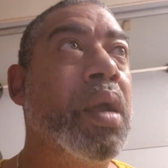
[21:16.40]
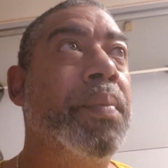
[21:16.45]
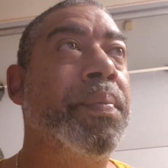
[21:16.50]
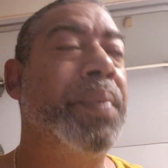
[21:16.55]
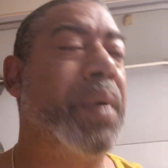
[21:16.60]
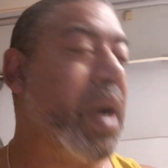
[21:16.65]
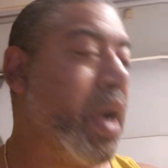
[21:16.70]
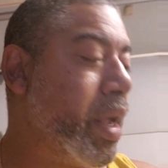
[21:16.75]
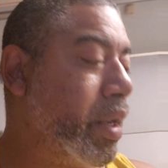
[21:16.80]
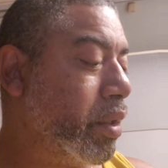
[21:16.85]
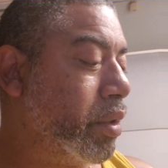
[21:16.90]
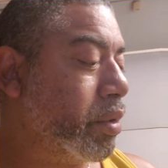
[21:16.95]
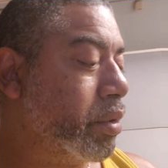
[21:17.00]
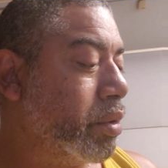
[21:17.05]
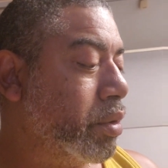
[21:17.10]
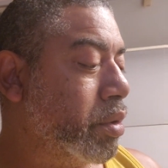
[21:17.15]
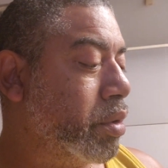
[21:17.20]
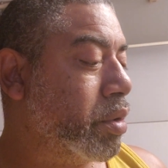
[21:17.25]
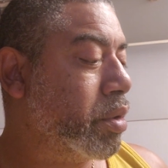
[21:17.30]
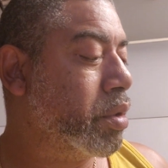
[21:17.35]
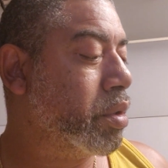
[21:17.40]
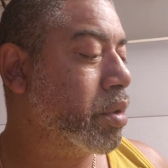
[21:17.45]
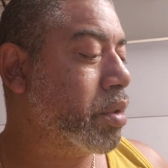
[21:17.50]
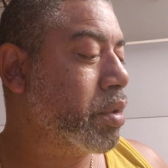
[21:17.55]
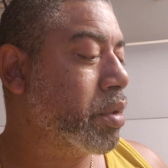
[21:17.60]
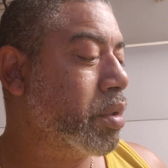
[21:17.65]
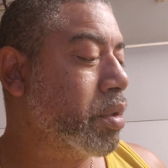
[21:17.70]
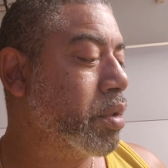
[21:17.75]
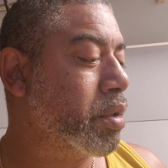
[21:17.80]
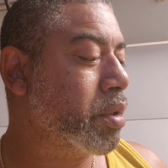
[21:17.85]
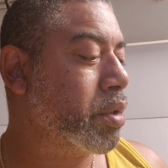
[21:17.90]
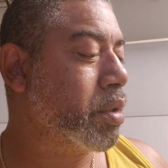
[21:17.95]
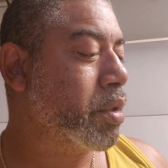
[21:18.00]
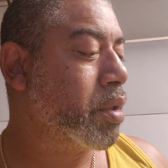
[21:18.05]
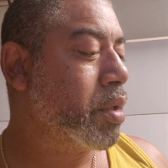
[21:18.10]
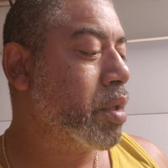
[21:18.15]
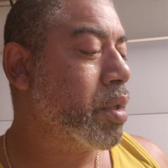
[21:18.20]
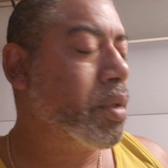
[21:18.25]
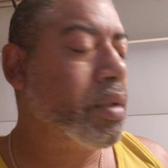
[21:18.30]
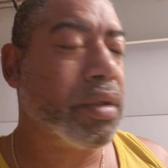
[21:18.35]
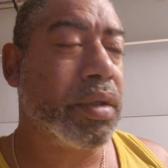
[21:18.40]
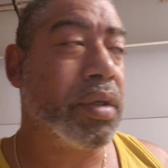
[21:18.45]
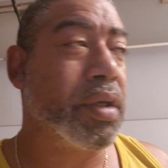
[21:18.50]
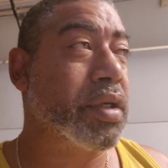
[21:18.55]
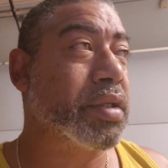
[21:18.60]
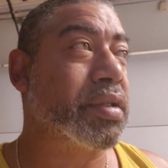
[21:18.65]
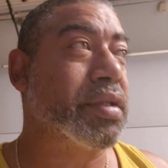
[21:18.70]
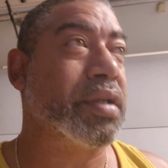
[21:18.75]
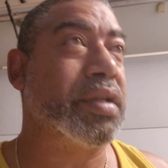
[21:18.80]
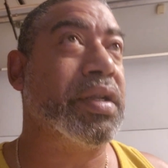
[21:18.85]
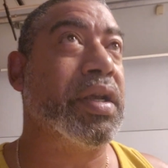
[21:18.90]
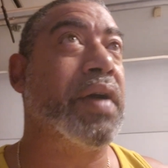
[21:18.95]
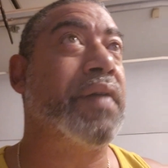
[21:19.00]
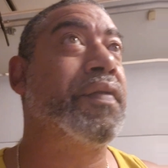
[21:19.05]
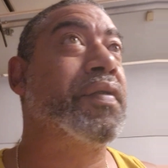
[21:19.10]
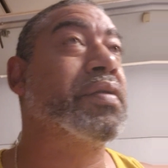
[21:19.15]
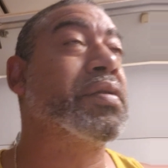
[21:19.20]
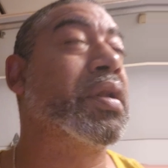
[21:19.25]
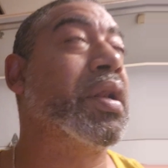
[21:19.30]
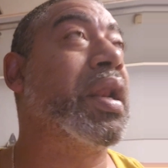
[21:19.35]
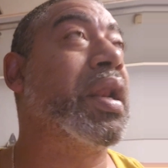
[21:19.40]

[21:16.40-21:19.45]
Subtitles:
But because the devil's a